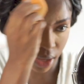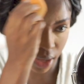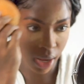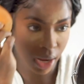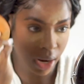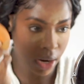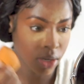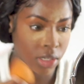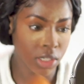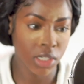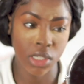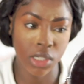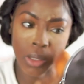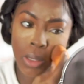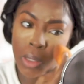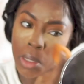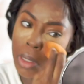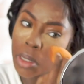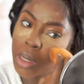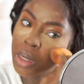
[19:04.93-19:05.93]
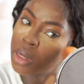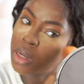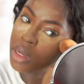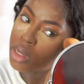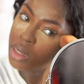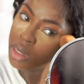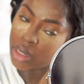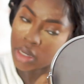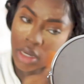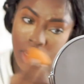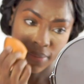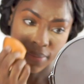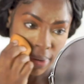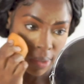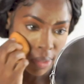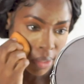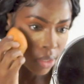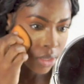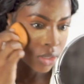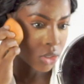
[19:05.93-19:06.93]
a harsh
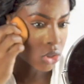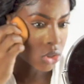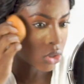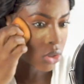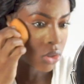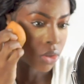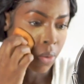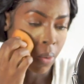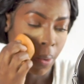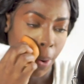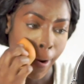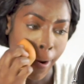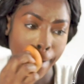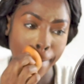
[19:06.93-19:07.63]
demarcation, you know.